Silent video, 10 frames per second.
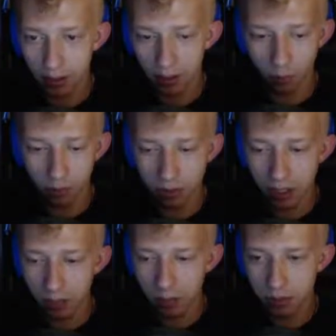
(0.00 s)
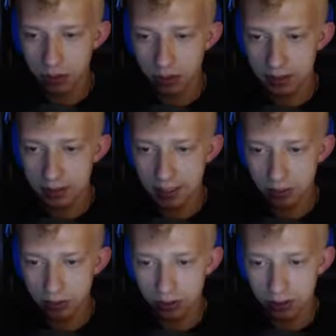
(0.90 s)
I wonder how much... I need to
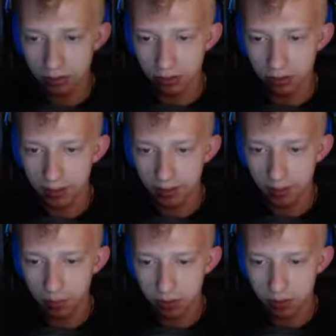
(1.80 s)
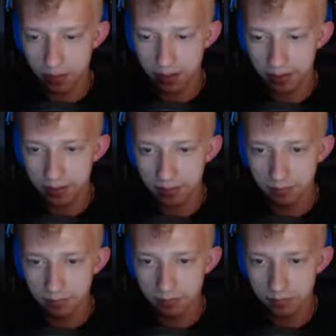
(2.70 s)
actually take a look at how much mana that
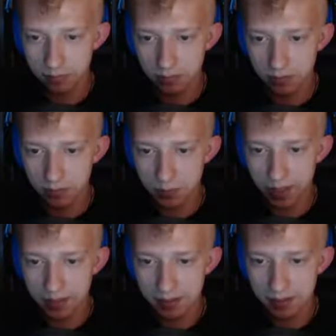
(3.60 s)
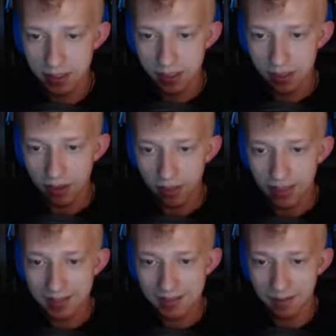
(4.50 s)
spends. That
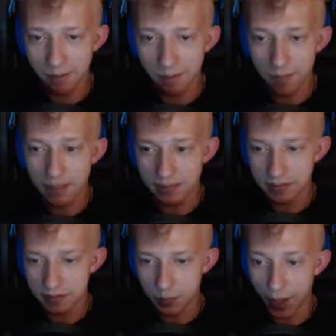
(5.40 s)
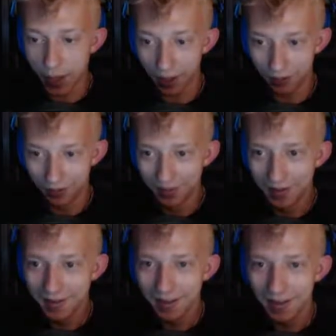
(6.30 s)
is an amazing spell.
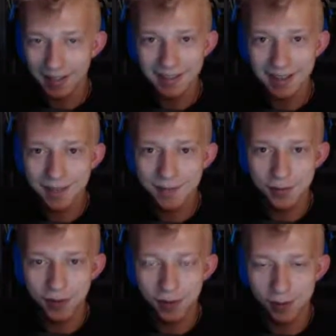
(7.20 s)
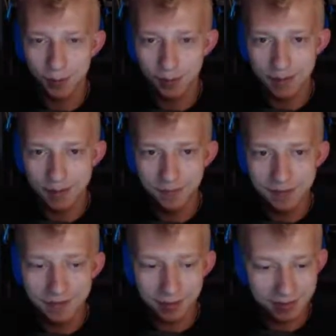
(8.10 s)
I think I've just found one of my new
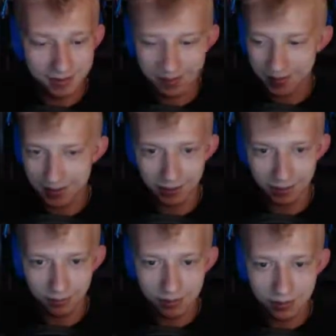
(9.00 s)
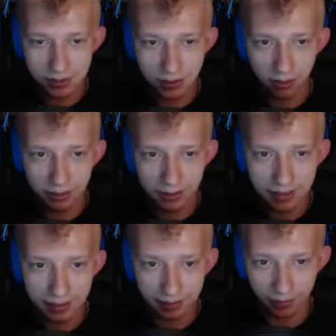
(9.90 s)
favorites. Literally just calling
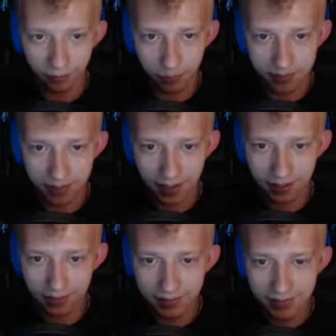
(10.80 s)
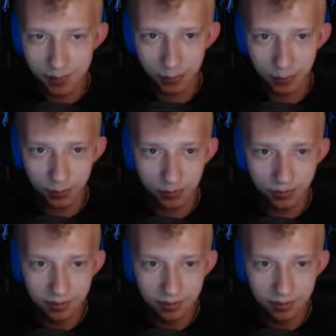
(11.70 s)
lightning down from the sky. That's super cool.